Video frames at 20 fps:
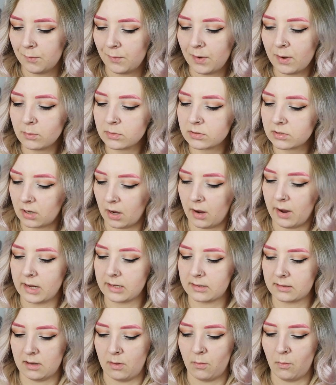If I was
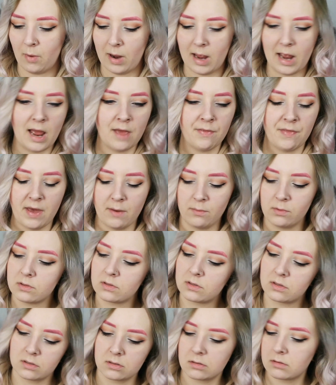going somewhere and there
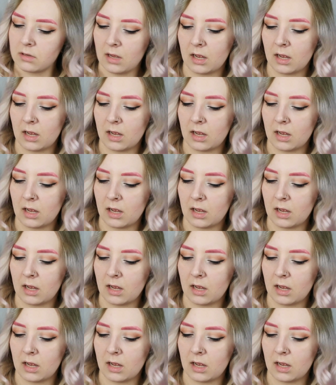was,